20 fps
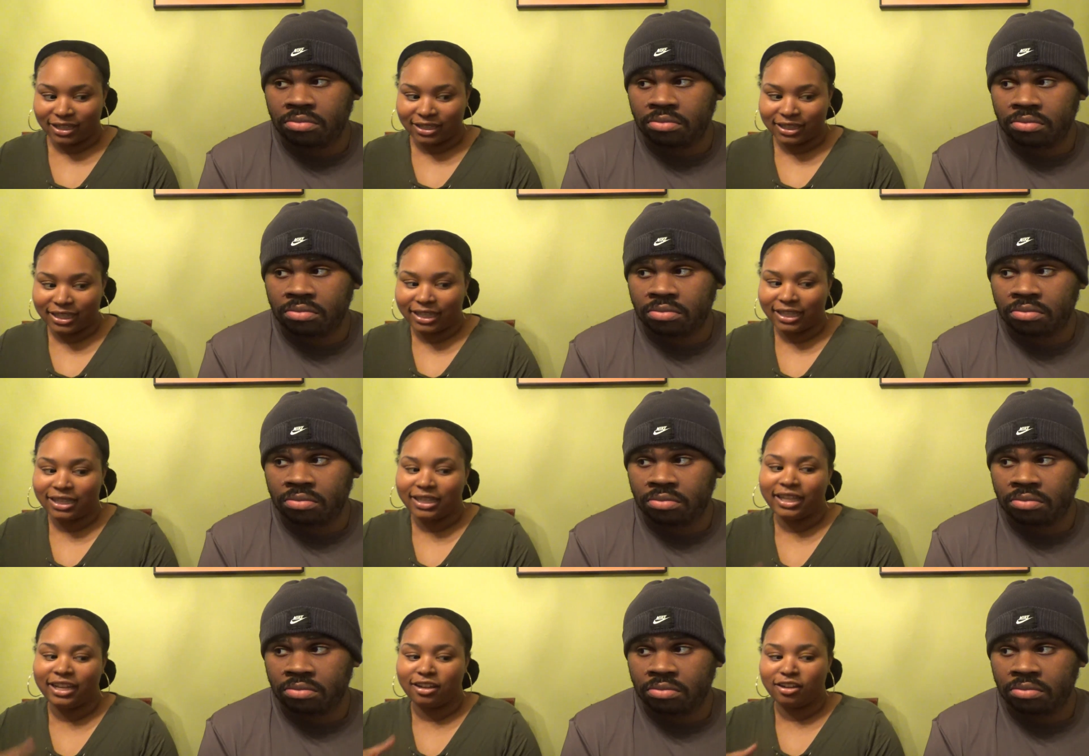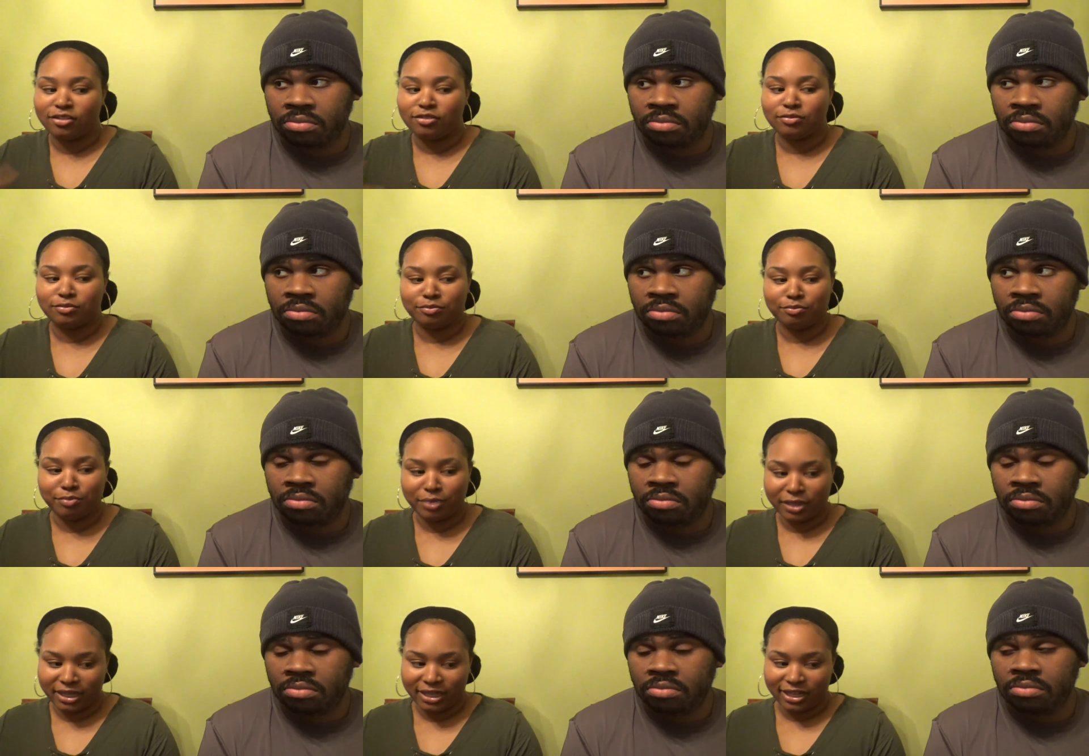Speaker 1: then they'll
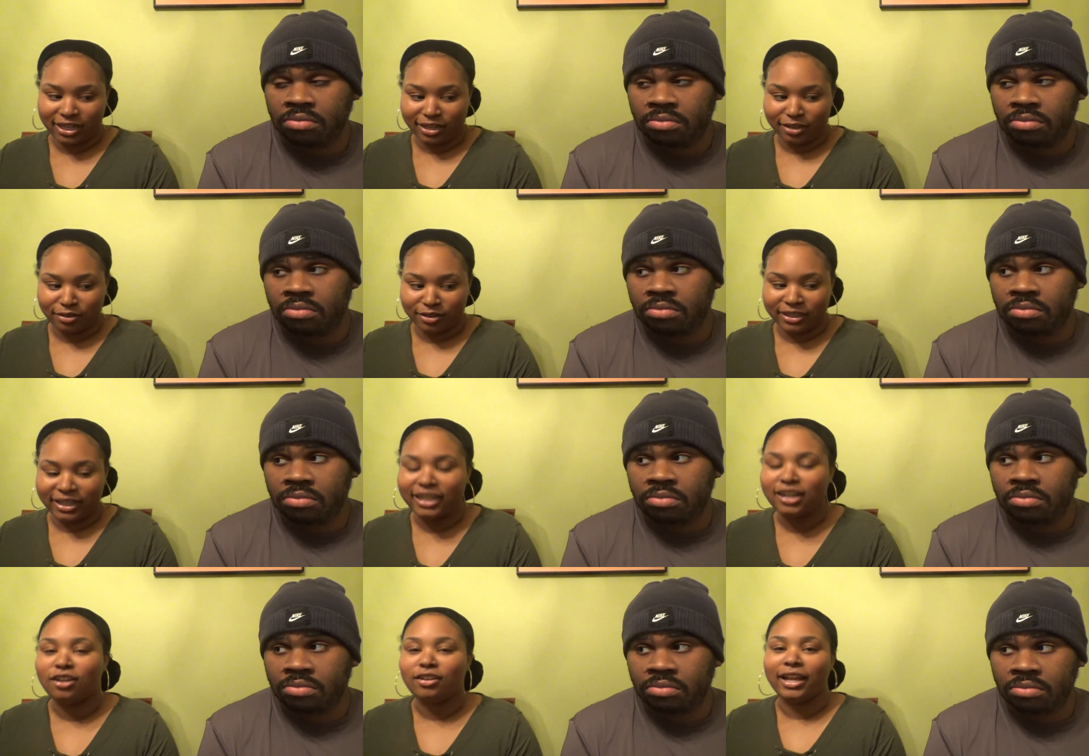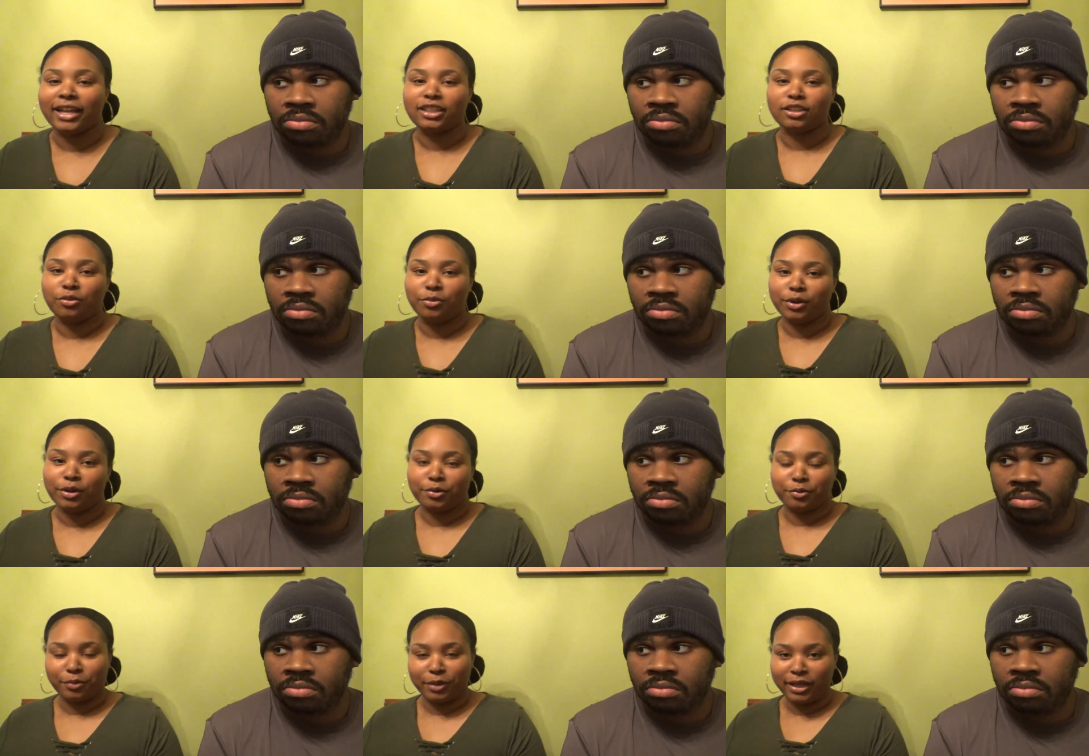beat it they don't like the
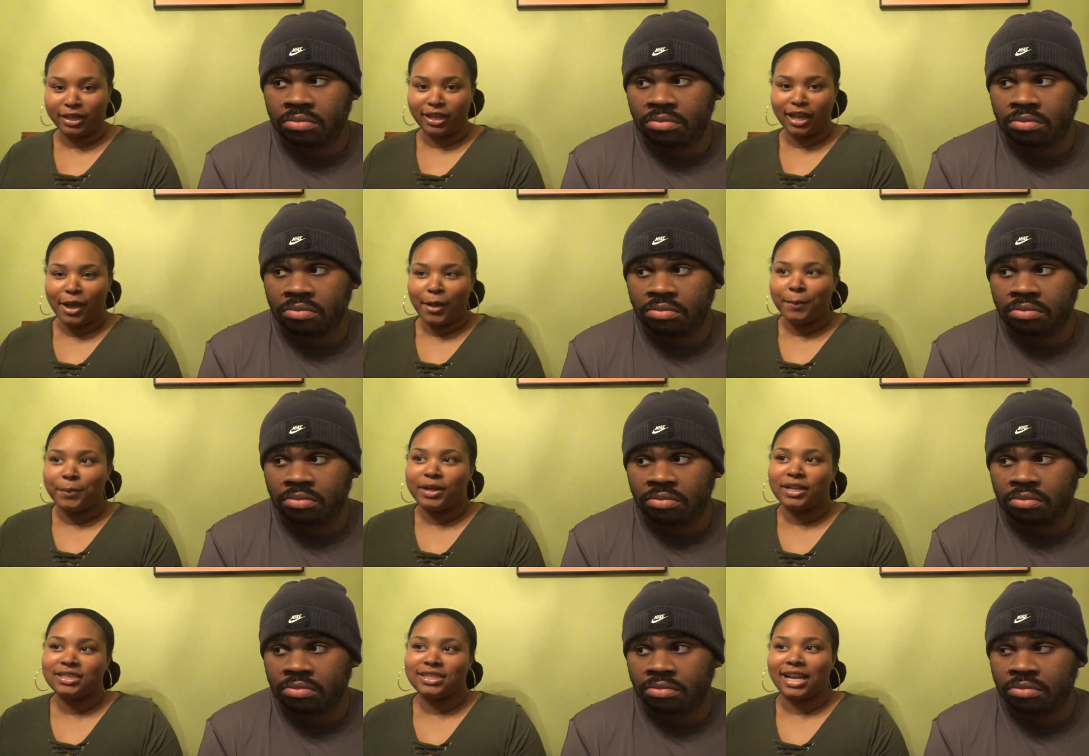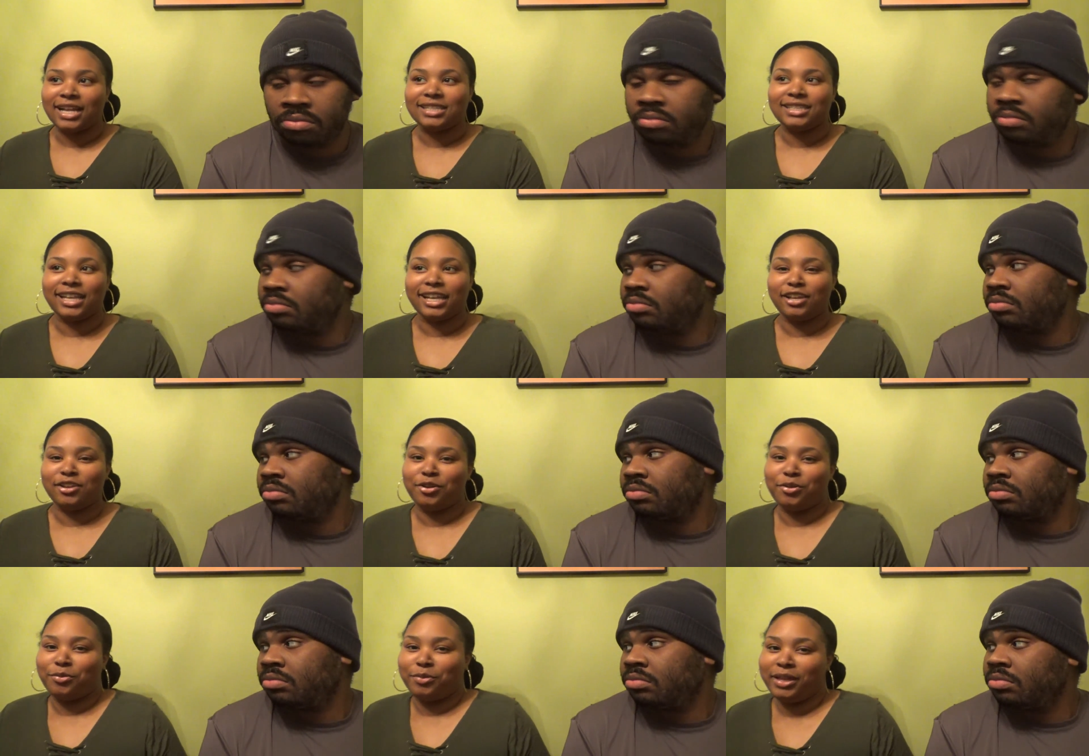word weak but it's not saying
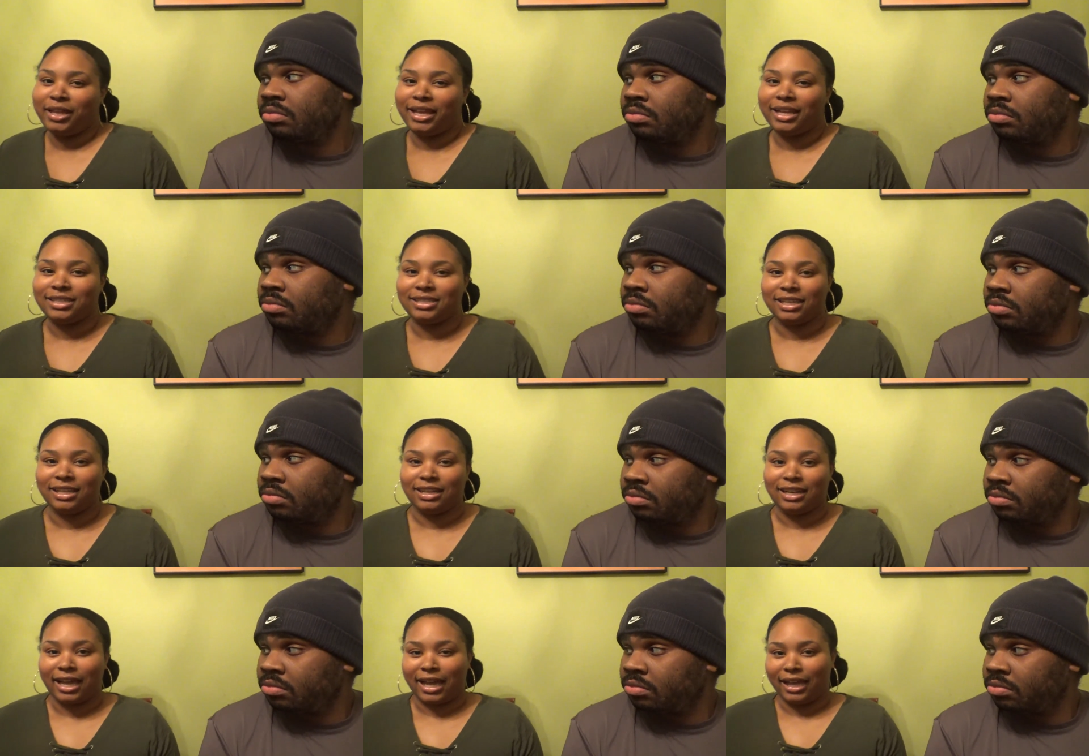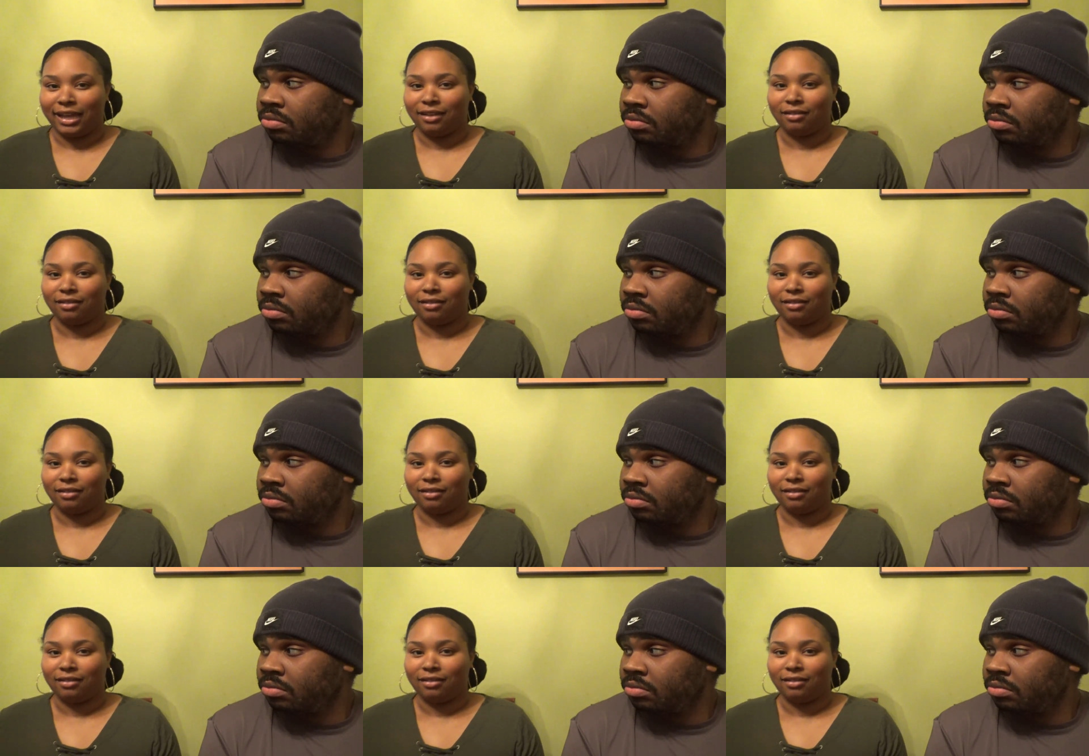you're weak as in like